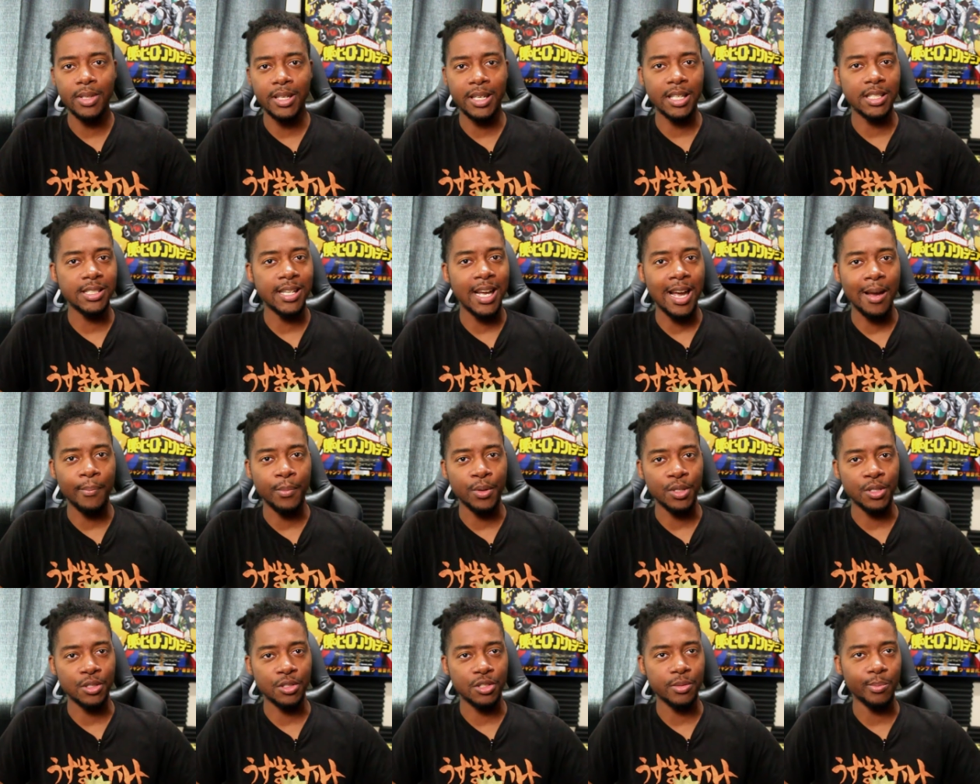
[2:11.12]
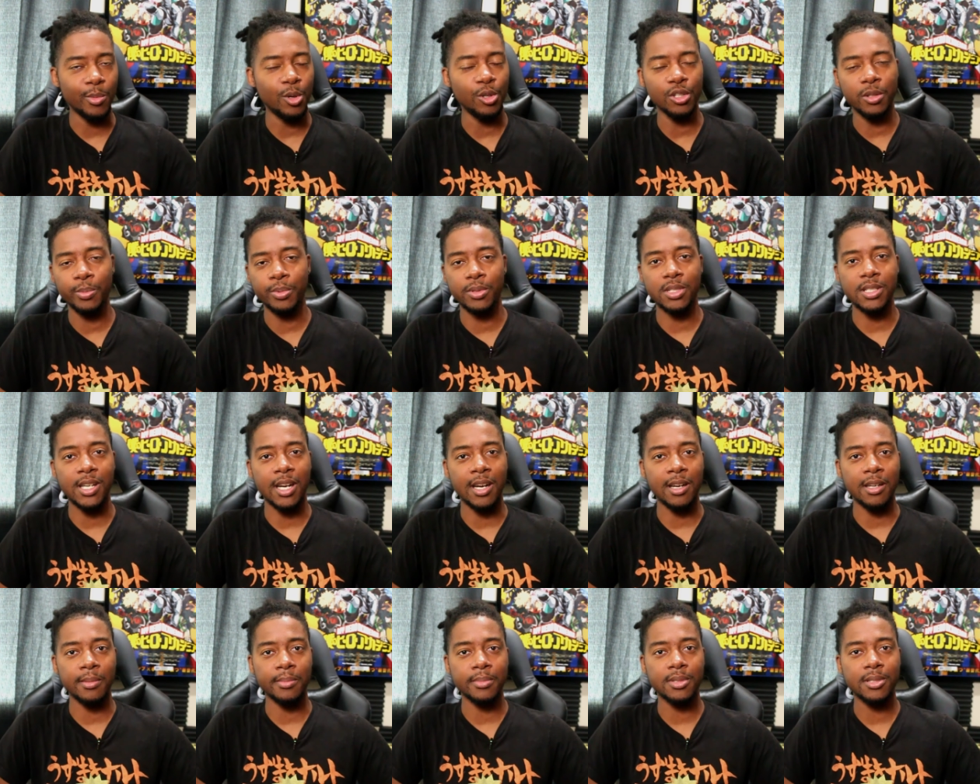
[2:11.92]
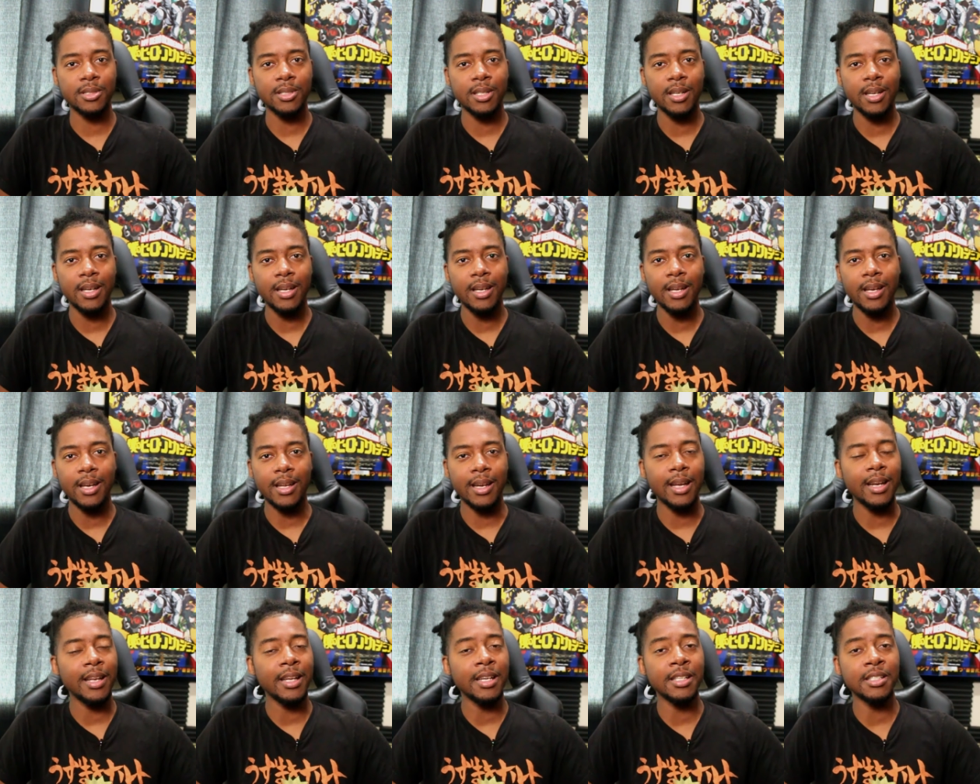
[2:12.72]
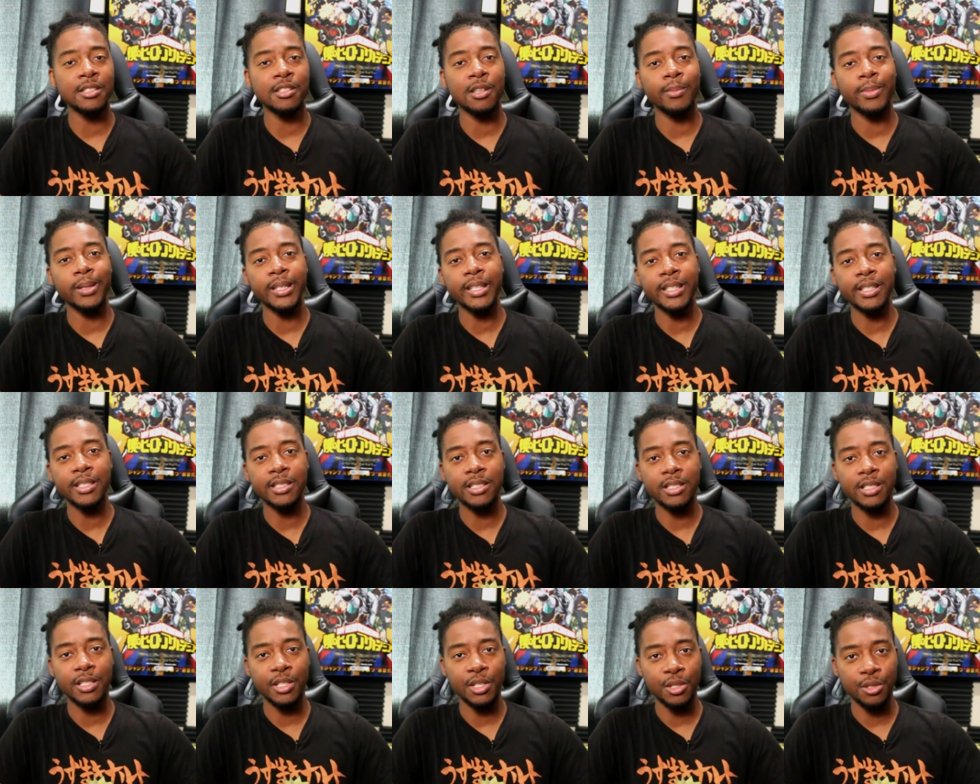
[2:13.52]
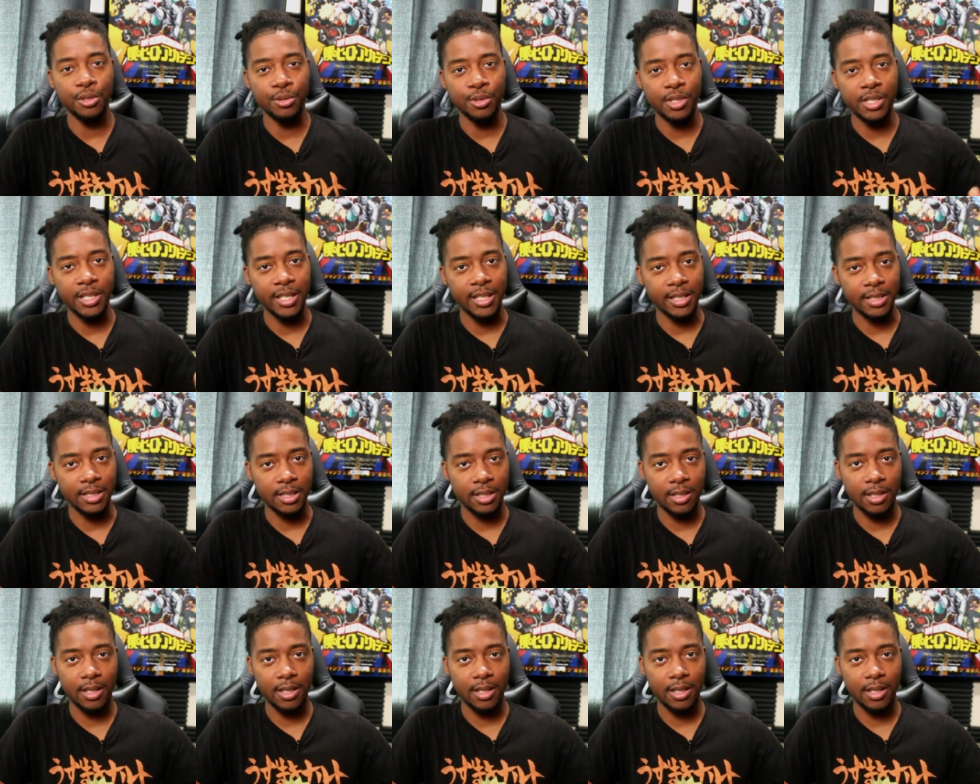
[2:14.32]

and this happens multiple times. And that ends up leading to you just